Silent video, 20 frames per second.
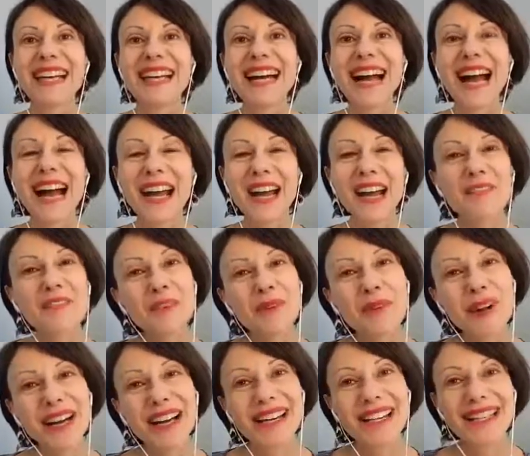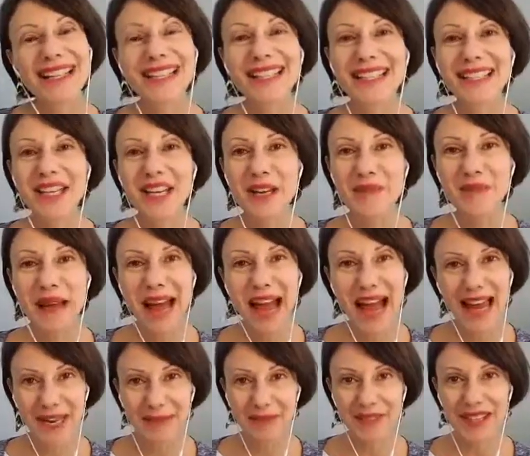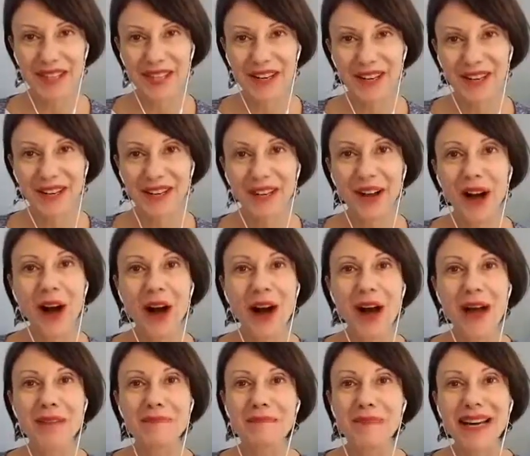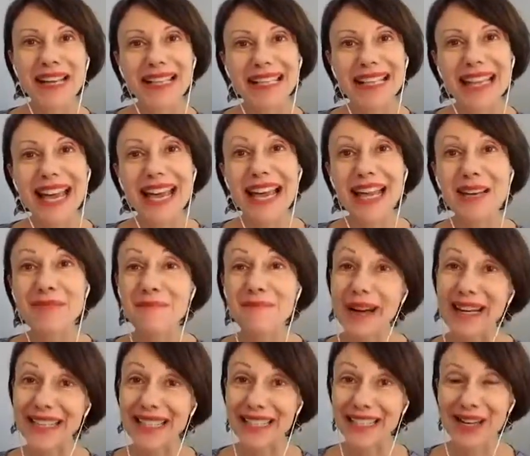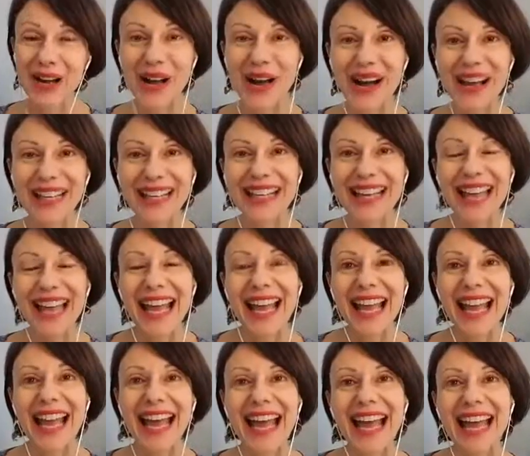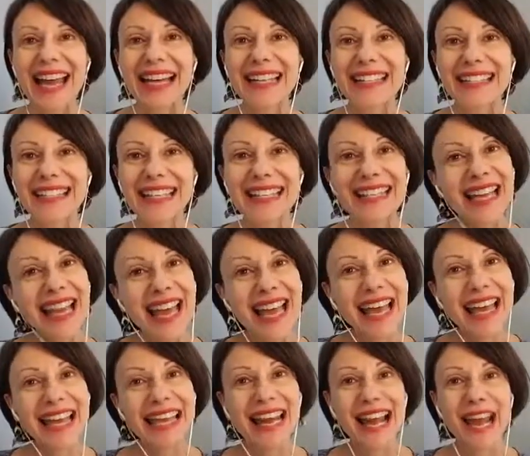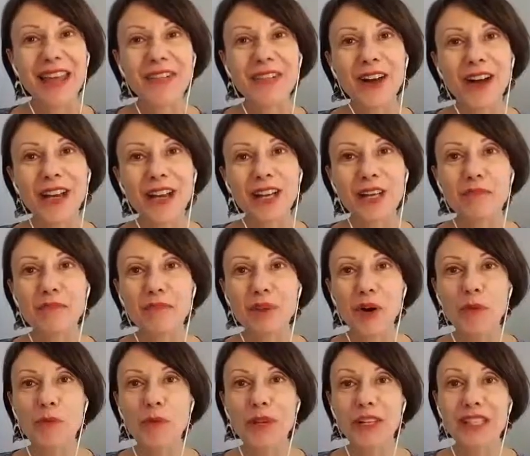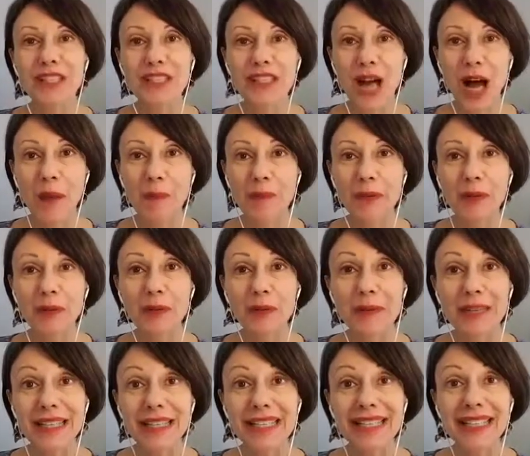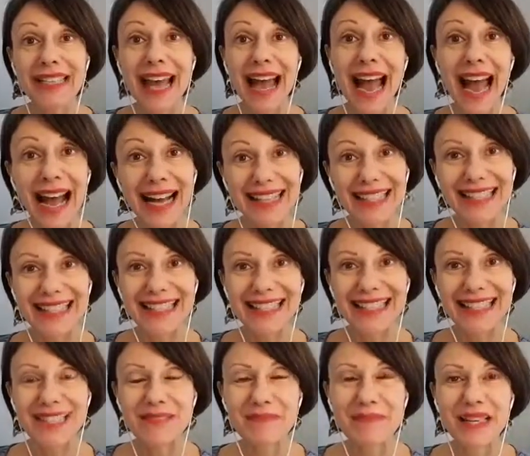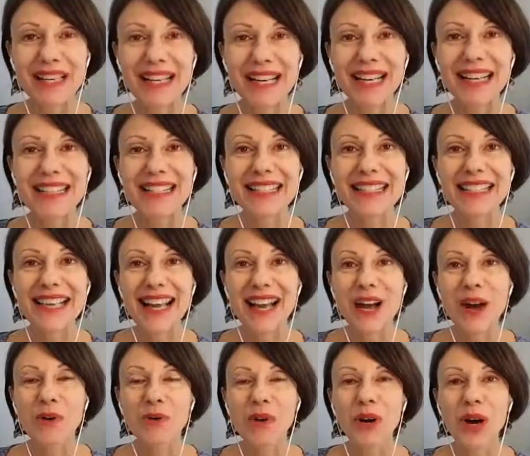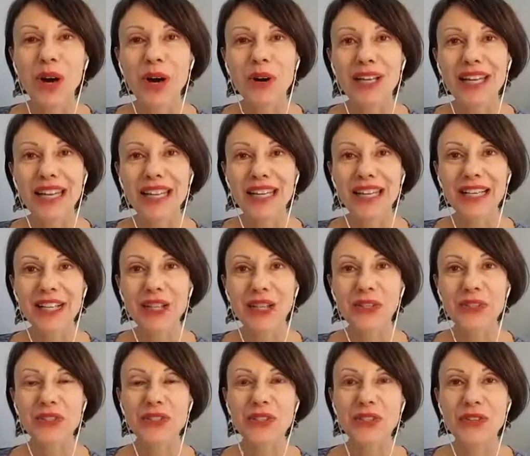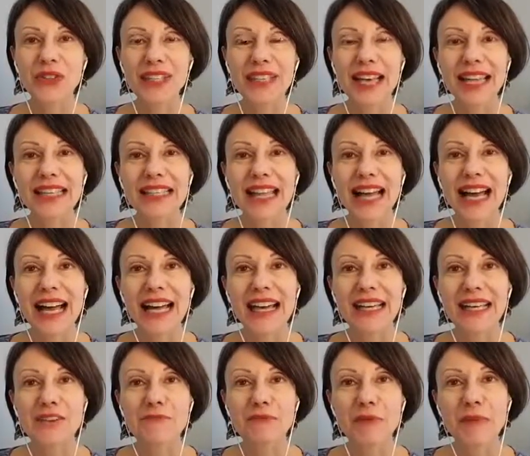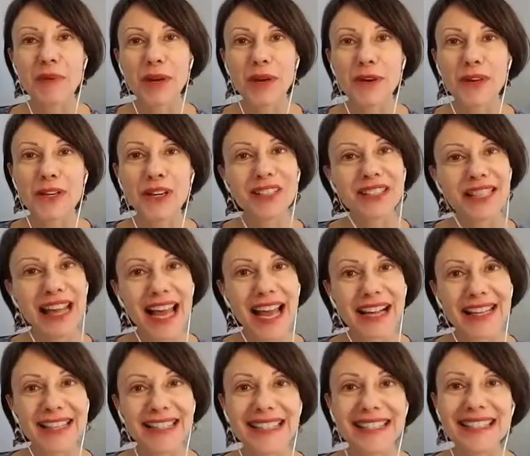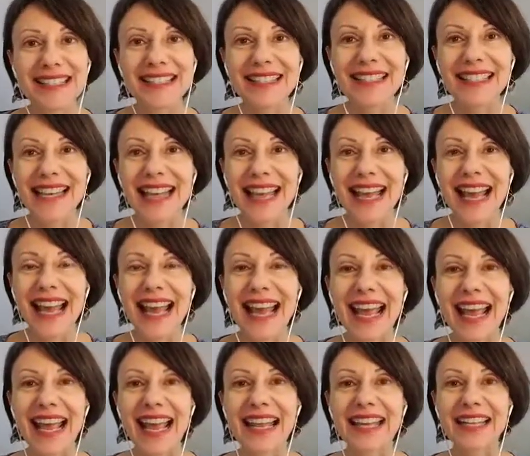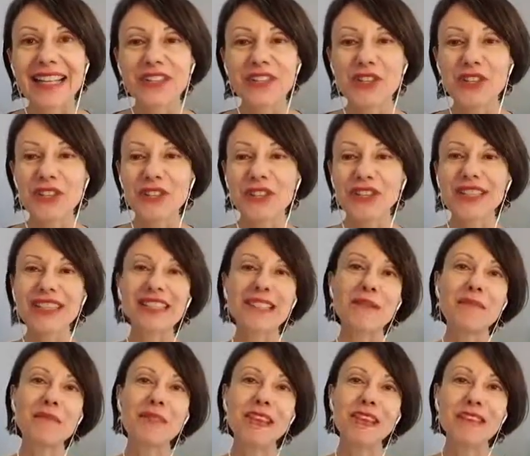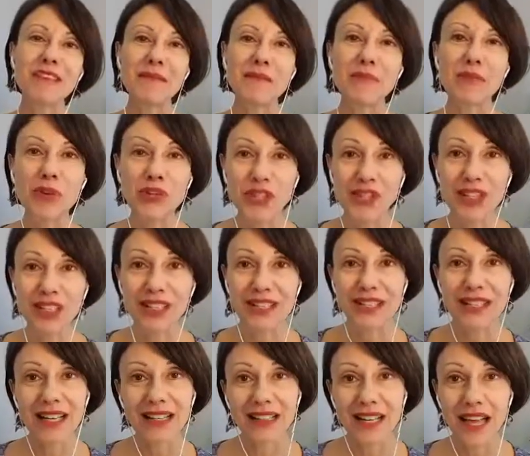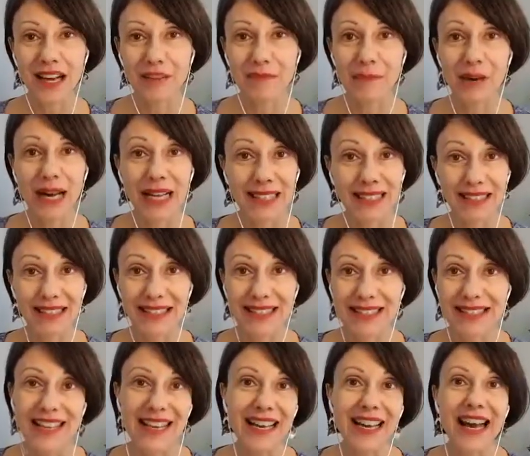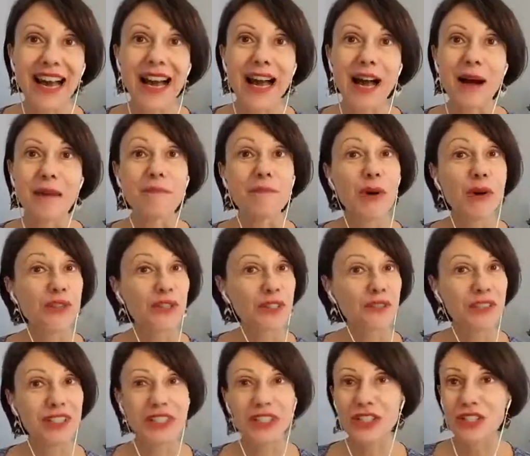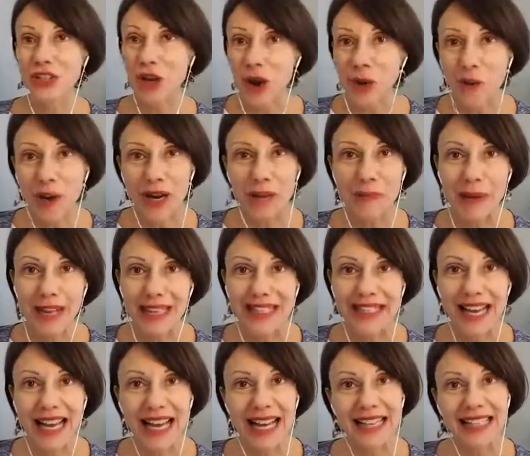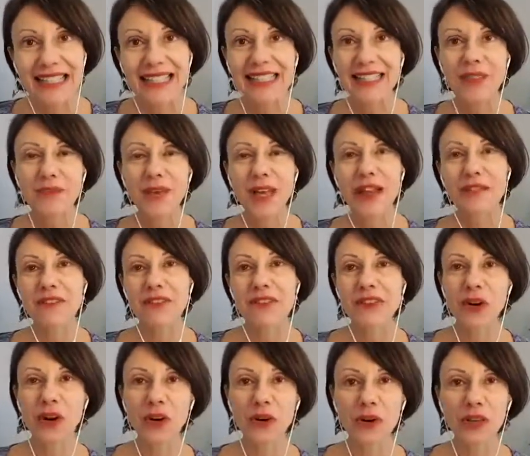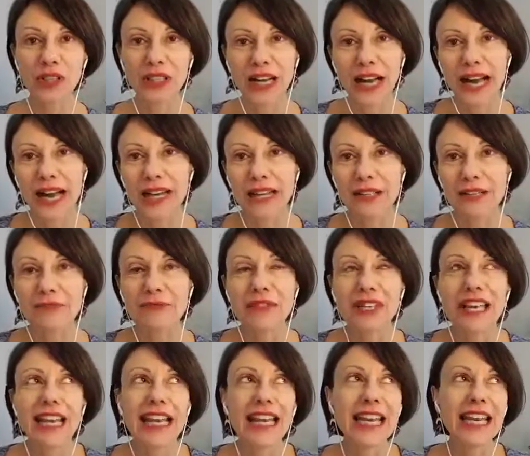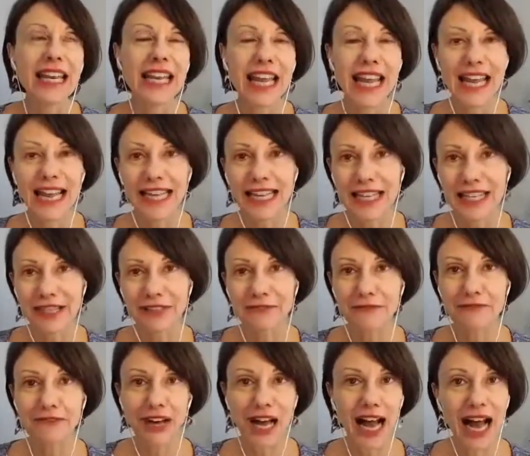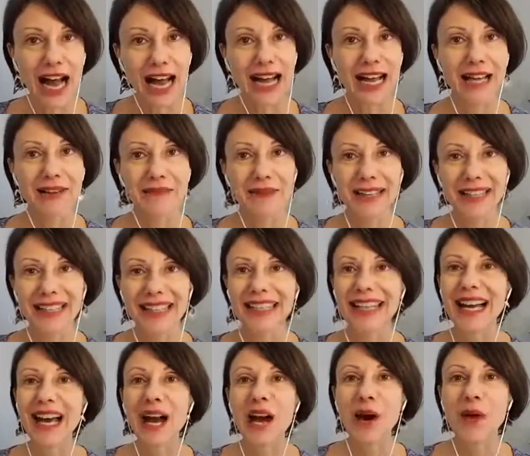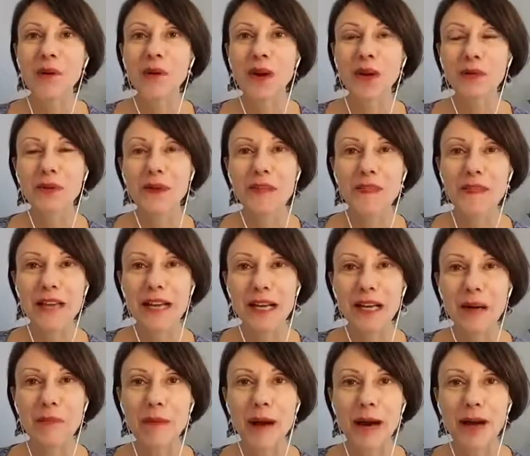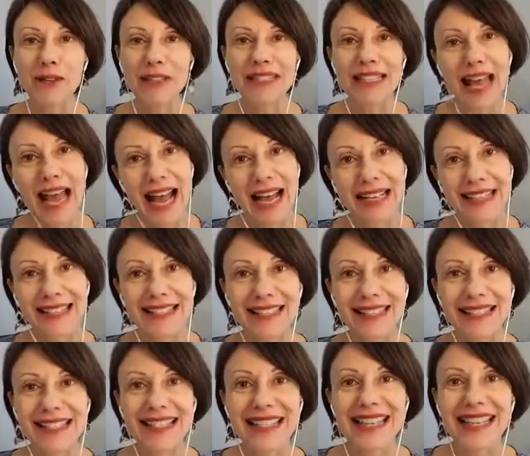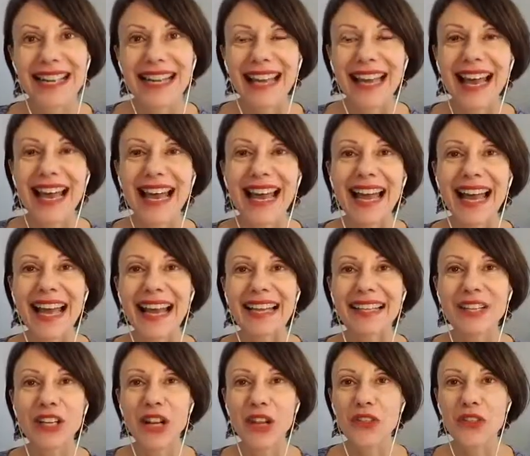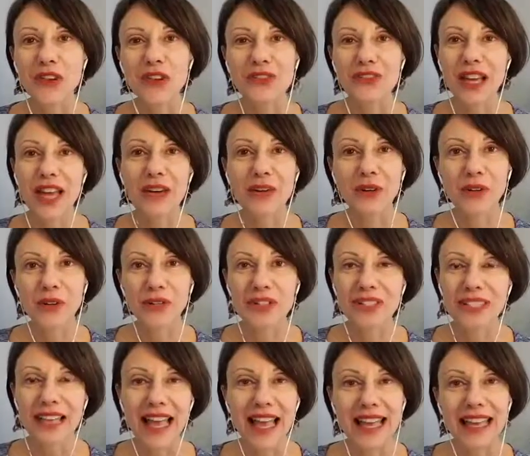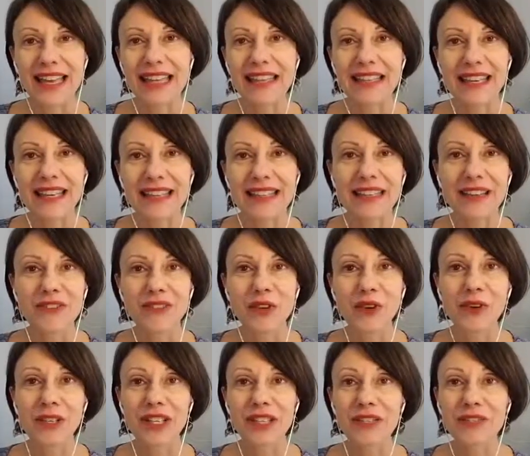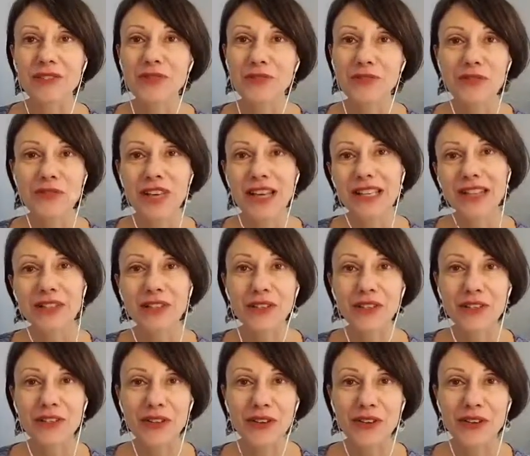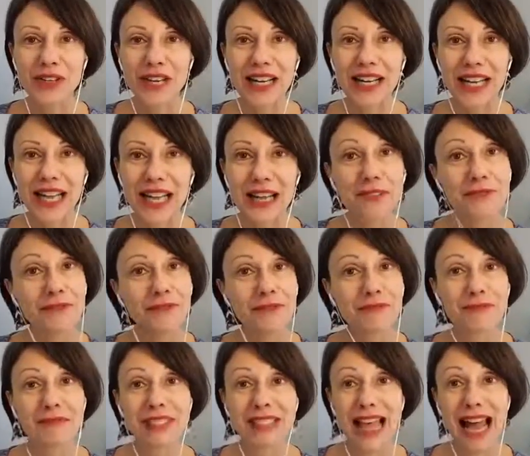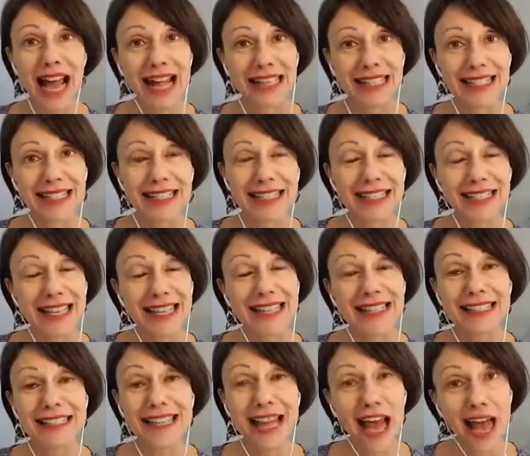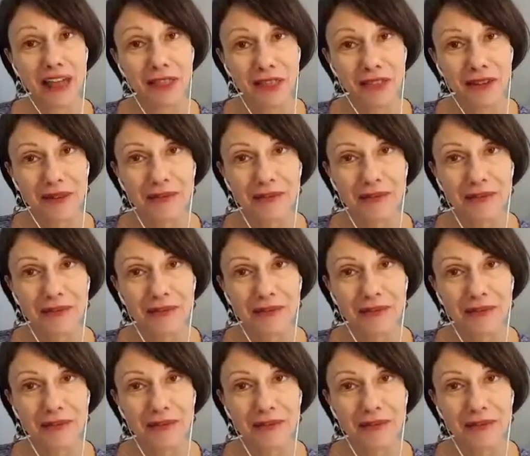Hi everyone, it's Kim Adams here on Monday Money Talk. And today I thought an appropriate topic would be taxes because we're all getting close to the deadline of preparing our taxes. And it's usually something that pushes a lot of buttons. Most of us don't want to pay taxes. We have this whole kind of negative vibe when we think about taxes. And there's that old saying that there's only two things that are certain in life: taxes and death.